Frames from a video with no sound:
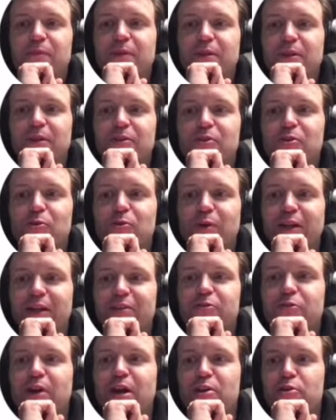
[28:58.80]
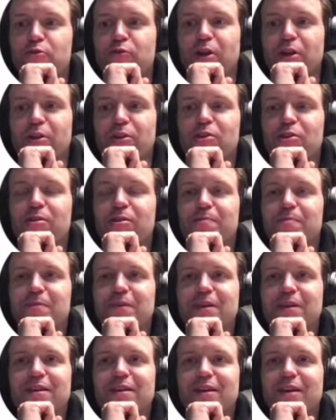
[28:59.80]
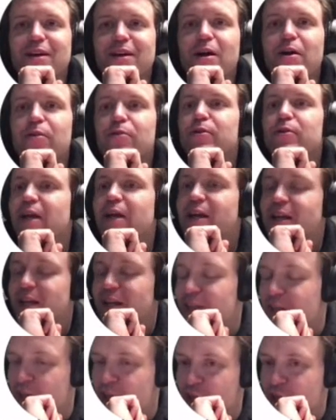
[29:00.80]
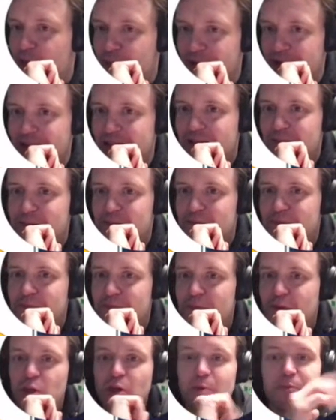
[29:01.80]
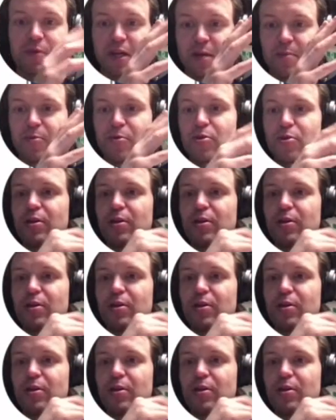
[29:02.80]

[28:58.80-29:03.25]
doing trash runs. Okay, it's smelly sometimes.